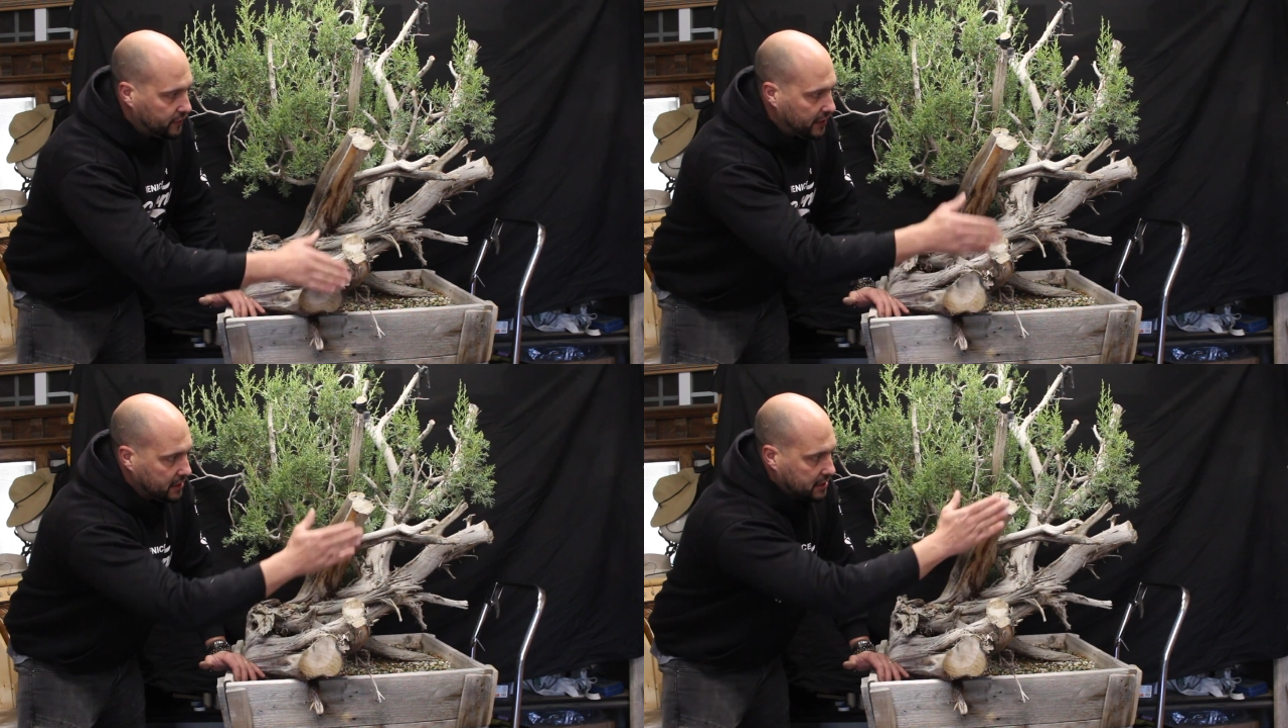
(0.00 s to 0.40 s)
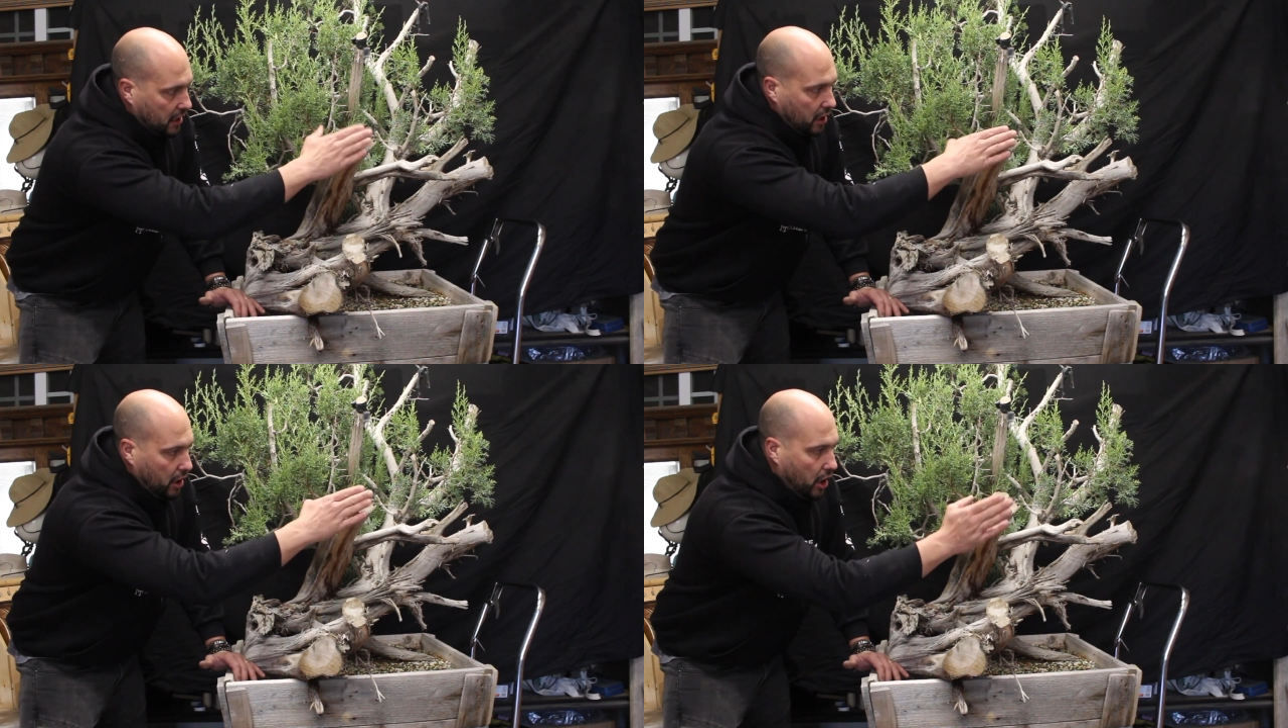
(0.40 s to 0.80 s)
these
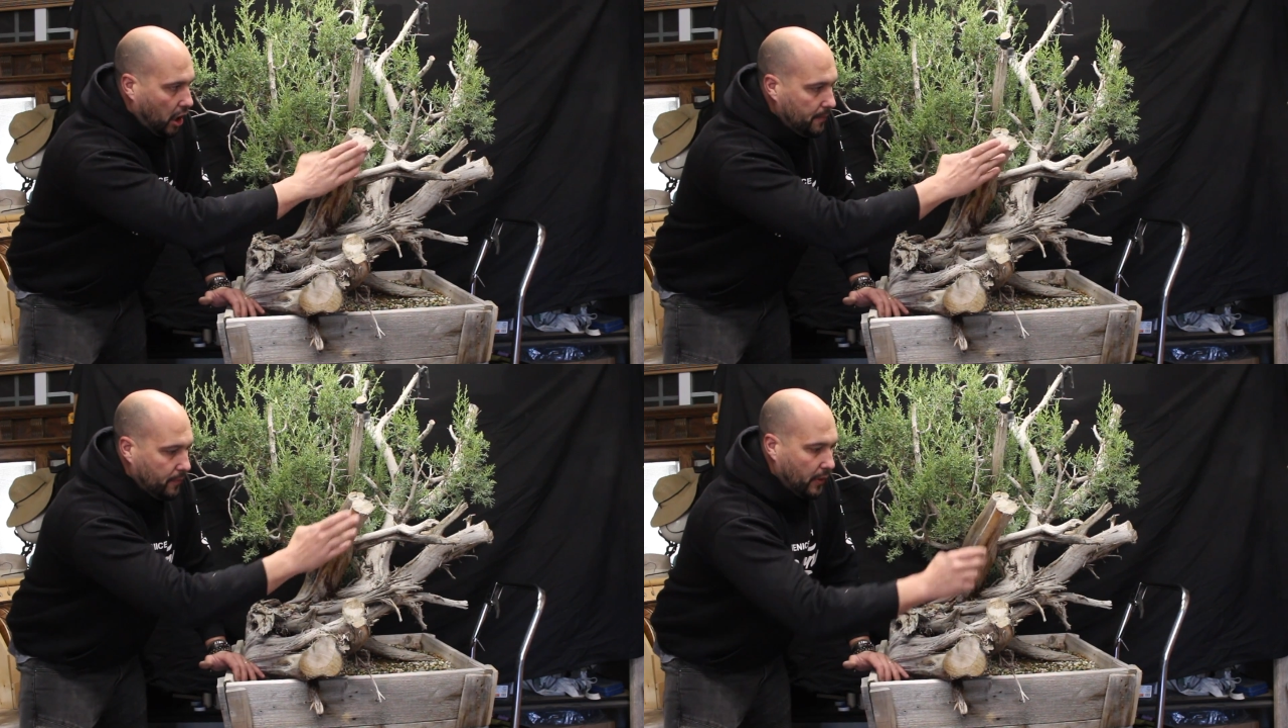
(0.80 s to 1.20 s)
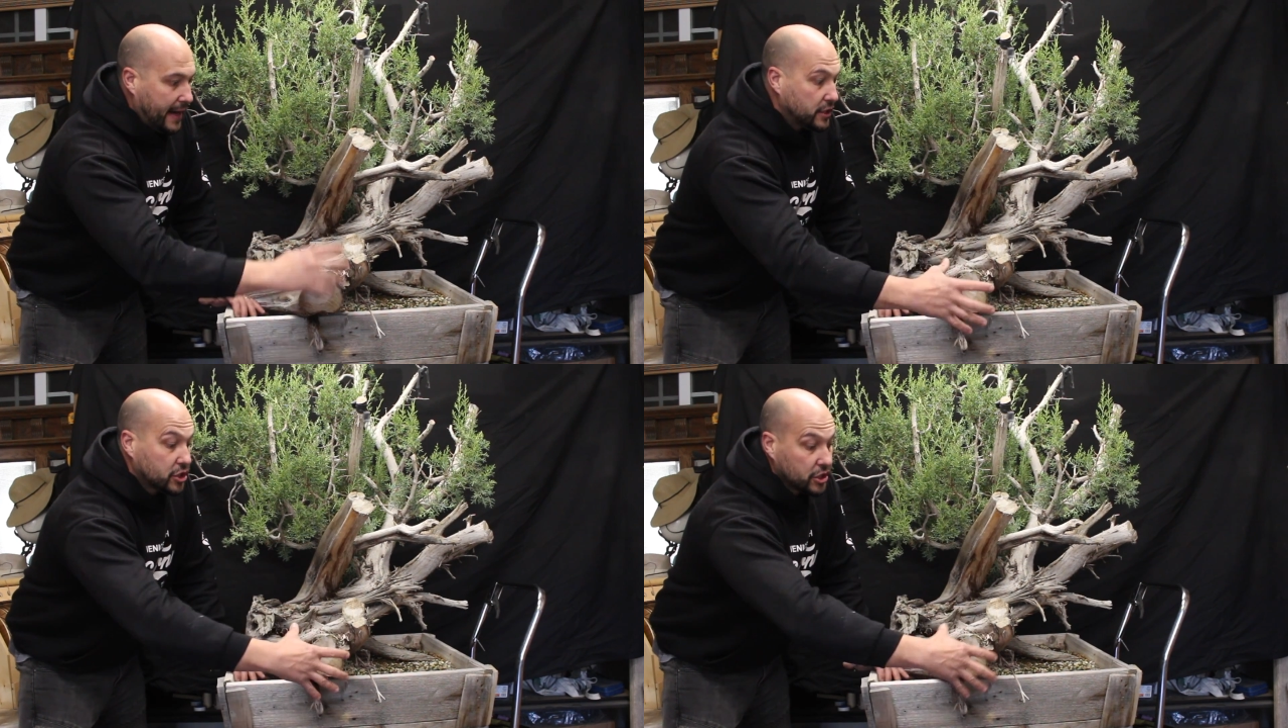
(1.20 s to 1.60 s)
long
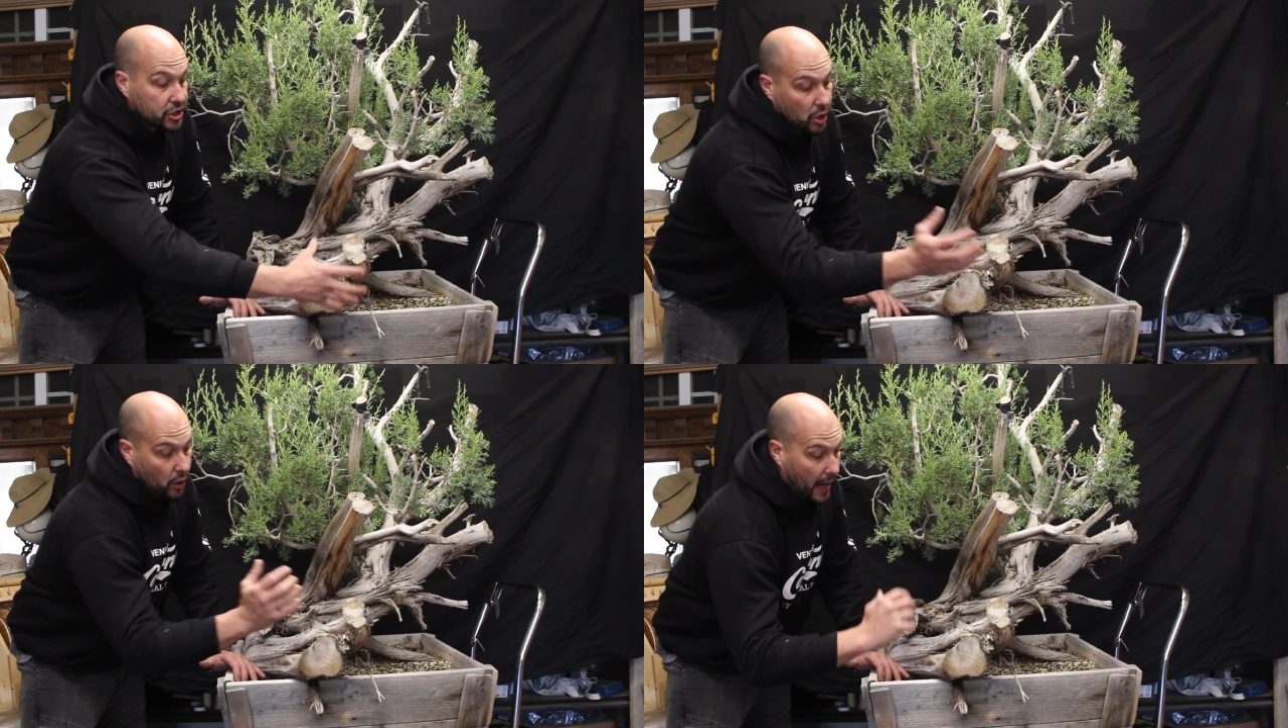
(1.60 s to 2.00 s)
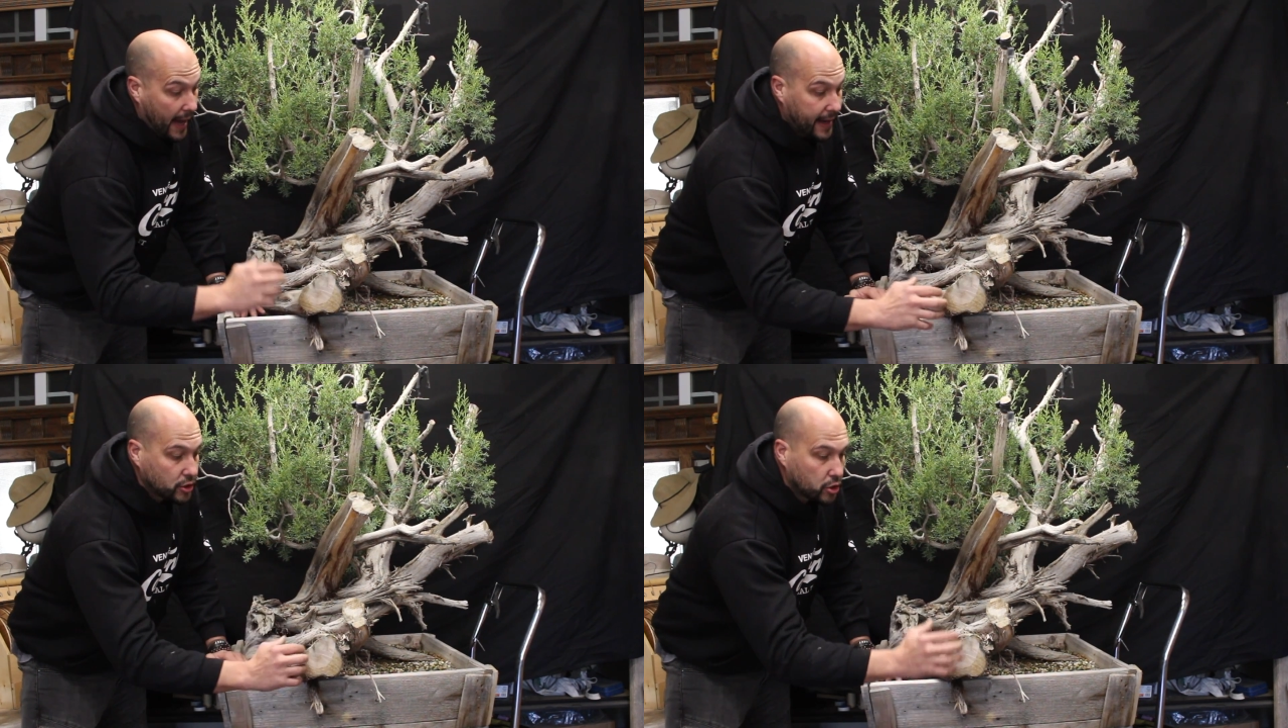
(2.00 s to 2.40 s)
branches, or
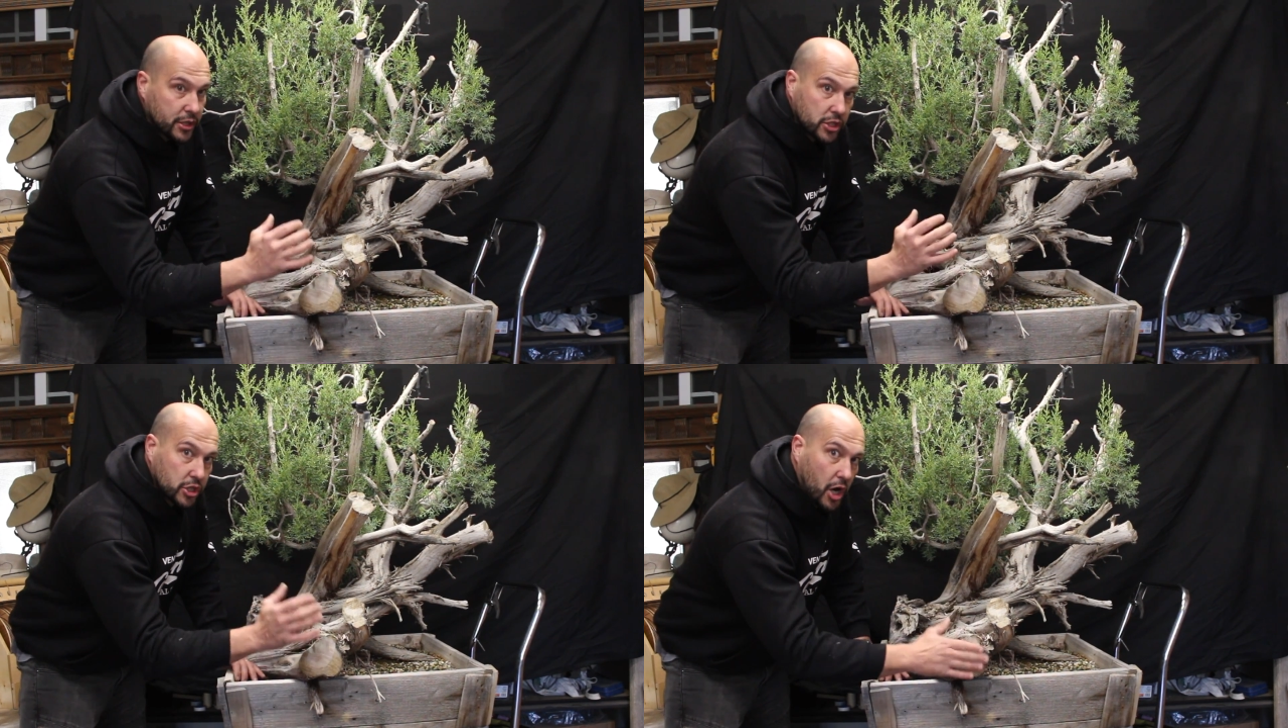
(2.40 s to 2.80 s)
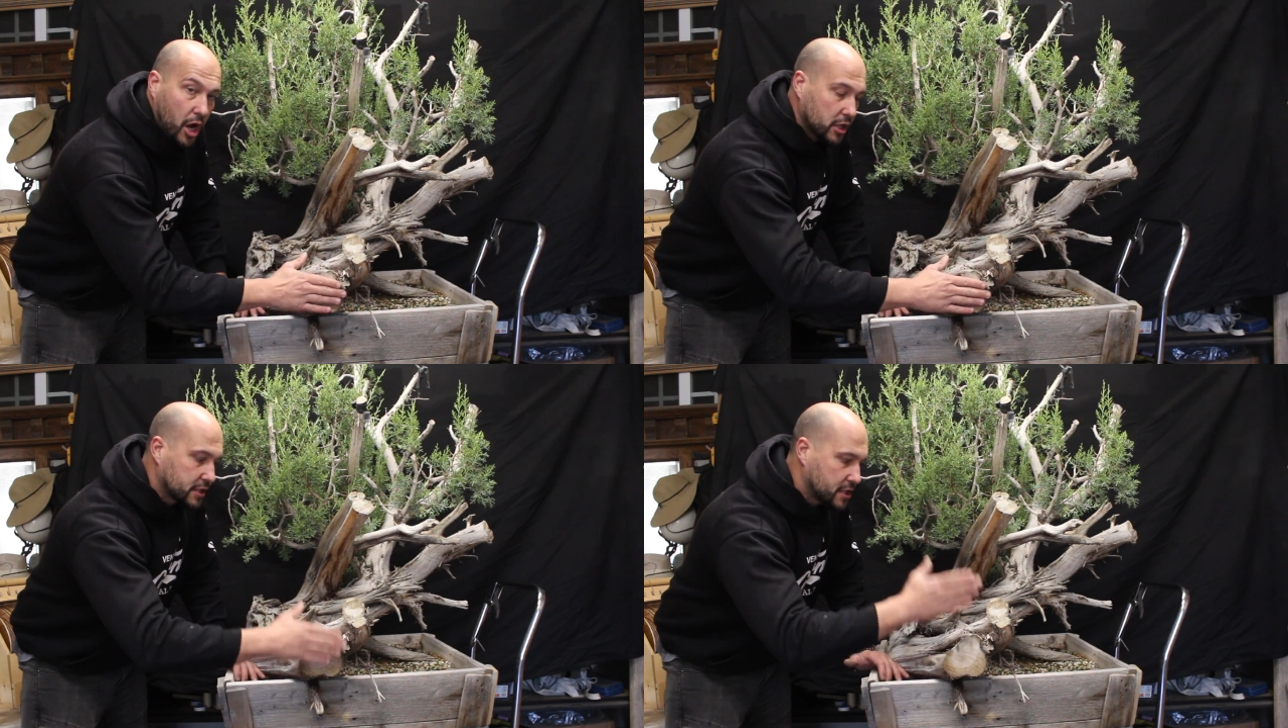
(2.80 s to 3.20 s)
actually
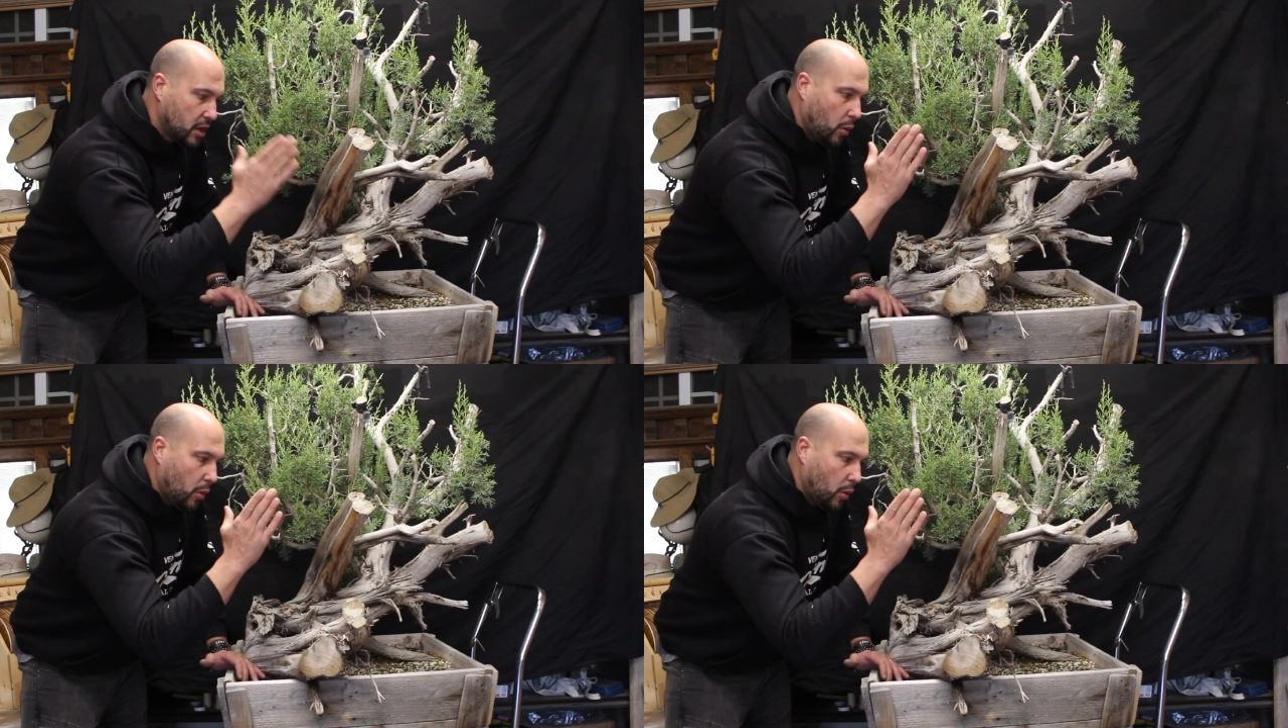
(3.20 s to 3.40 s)
trunks,